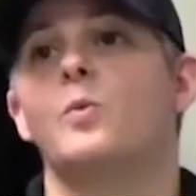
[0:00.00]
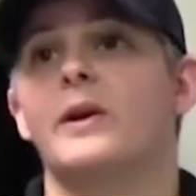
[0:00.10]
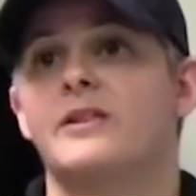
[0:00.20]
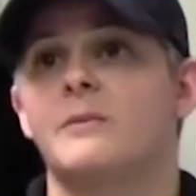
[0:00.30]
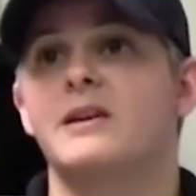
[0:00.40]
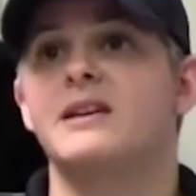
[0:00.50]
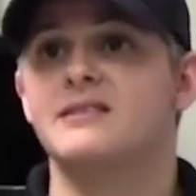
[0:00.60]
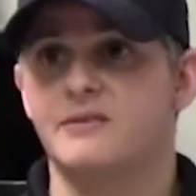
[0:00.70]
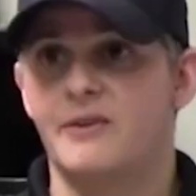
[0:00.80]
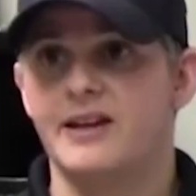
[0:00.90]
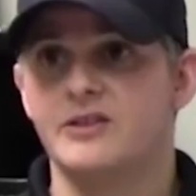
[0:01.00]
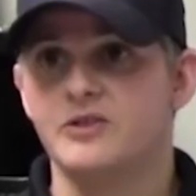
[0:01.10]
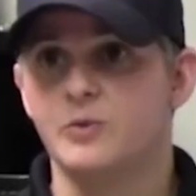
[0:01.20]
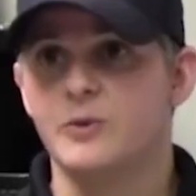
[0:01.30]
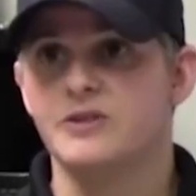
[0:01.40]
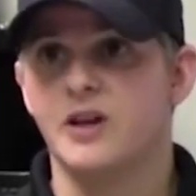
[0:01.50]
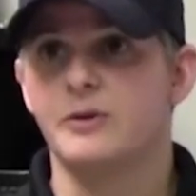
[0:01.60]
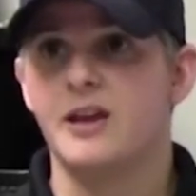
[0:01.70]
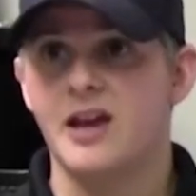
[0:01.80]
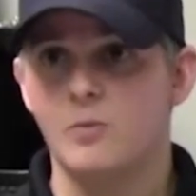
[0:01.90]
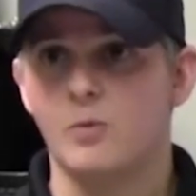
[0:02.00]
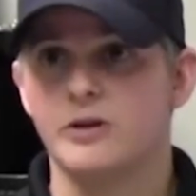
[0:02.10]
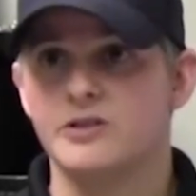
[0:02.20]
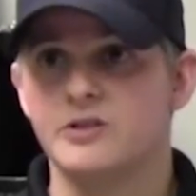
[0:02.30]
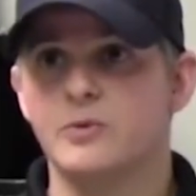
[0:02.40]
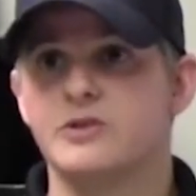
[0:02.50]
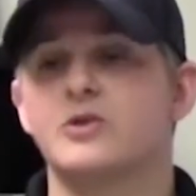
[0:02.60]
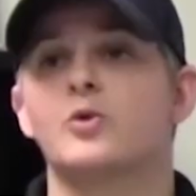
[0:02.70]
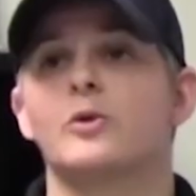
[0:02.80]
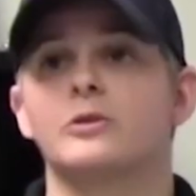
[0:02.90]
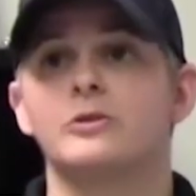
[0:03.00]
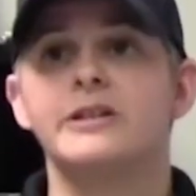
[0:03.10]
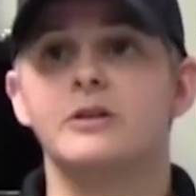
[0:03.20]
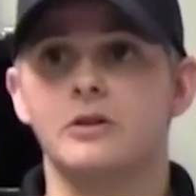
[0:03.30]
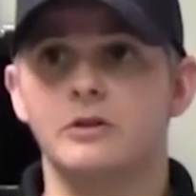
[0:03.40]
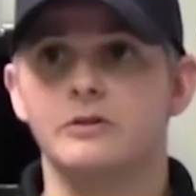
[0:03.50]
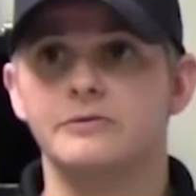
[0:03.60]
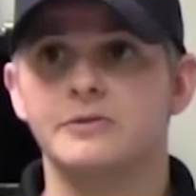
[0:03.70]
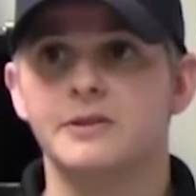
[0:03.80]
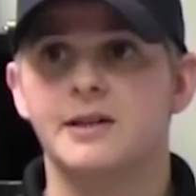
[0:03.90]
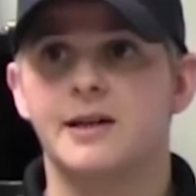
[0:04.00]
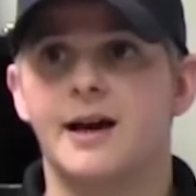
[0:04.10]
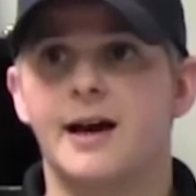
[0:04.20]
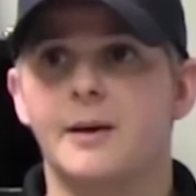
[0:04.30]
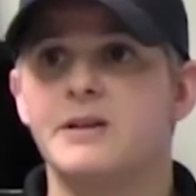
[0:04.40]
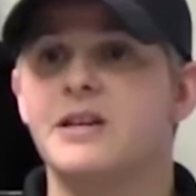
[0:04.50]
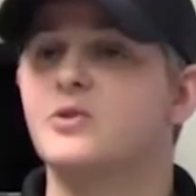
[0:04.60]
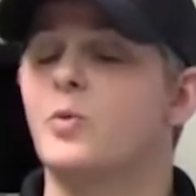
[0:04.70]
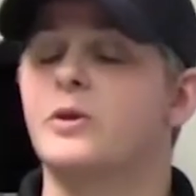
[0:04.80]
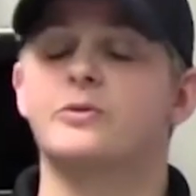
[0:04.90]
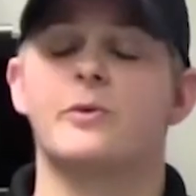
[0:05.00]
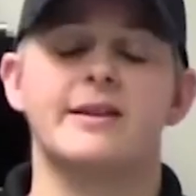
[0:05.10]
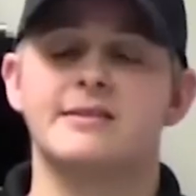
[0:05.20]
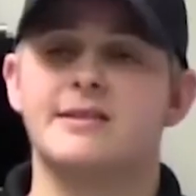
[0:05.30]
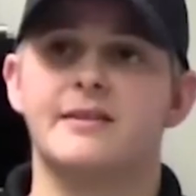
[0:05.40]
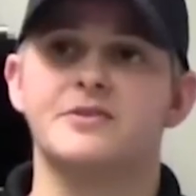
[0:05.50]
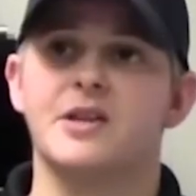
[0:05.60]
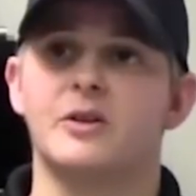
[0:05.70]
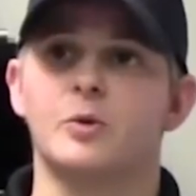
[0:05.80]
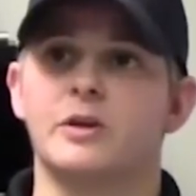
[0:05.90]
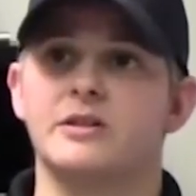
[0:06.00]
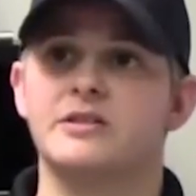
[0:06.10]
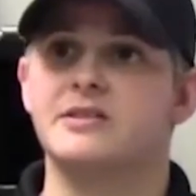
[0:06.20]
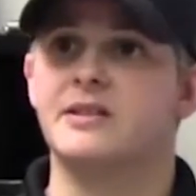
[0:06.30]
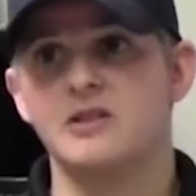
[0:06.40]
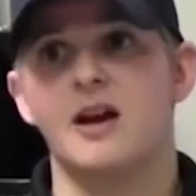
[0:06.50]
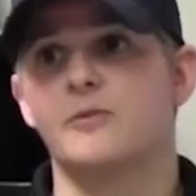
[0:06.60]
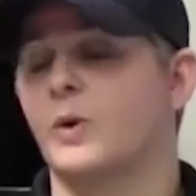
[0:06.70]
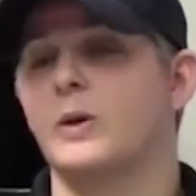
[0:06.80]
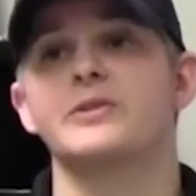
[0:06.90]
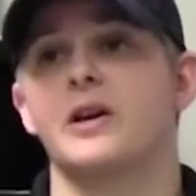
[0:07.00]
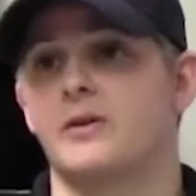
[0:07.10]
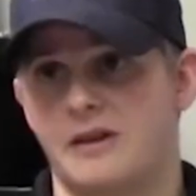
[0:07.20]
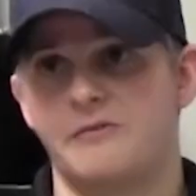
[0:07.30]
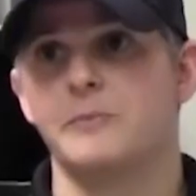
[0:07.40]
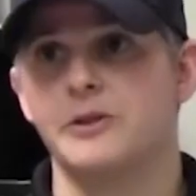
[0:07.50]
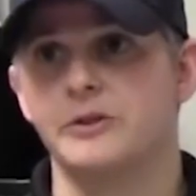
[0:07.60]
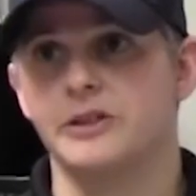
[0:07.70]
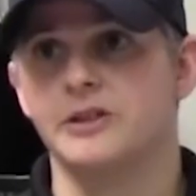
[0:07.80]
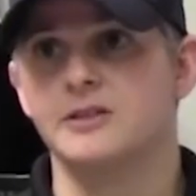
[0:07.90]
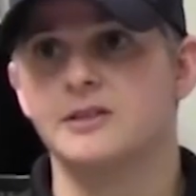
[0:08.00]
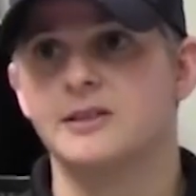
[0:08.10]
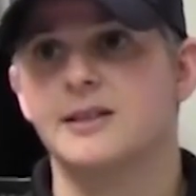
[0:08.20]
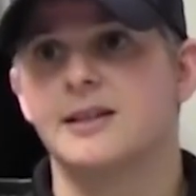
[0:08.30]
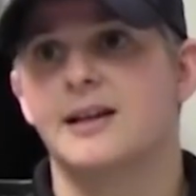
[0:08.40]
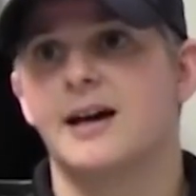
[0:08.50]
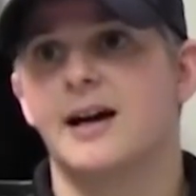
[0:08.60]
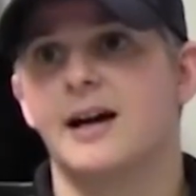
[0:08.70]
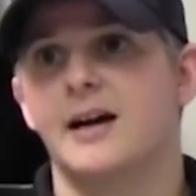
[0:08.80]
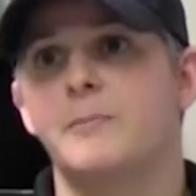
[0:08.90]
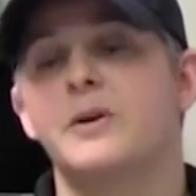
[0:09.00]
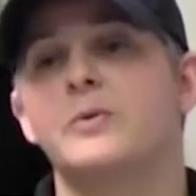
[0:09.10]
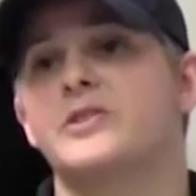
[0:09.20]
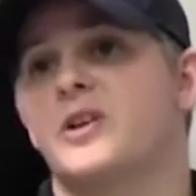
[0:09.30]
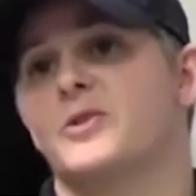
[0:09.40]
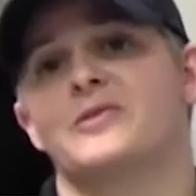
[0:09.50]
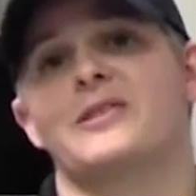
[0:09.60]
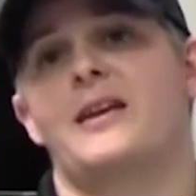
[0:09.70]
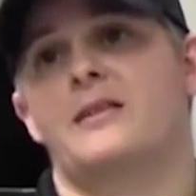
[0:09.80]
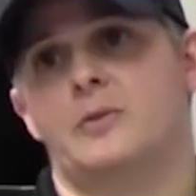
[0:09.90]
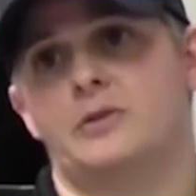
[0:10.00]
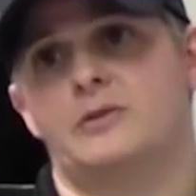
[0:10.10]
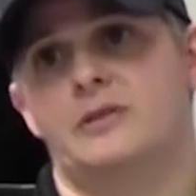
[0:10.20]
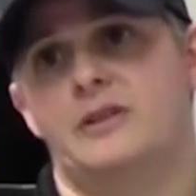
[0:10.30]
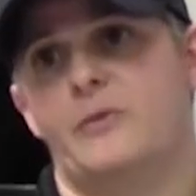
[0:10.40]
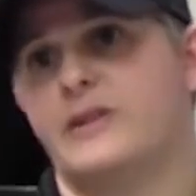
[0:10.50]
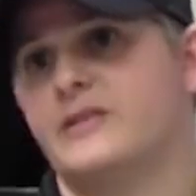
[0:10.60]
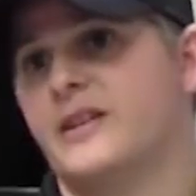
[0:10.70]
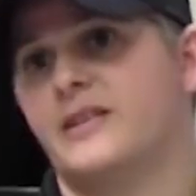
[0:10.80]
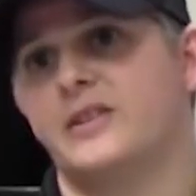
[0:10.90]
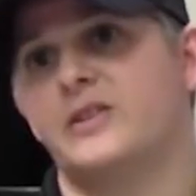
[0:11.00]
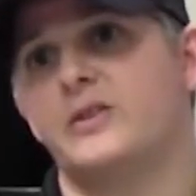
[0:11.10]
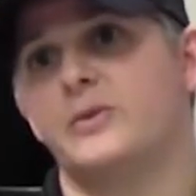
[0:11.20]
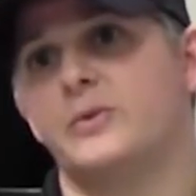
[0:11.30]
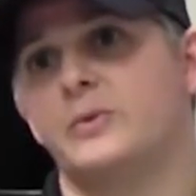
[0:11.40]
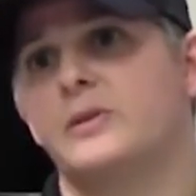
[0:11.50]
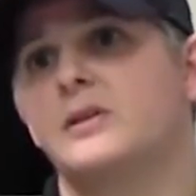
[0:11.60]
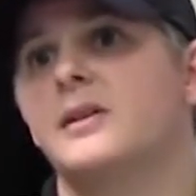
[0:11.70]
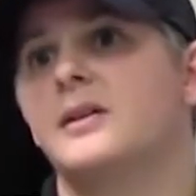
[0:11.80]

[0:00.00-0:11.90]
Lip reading: One of the biggest advantages we saw with CAMWorks was the short learning curve. Because it works right inside of SolidWorks, the software was already familiar, but it was also scalable. If we decided to do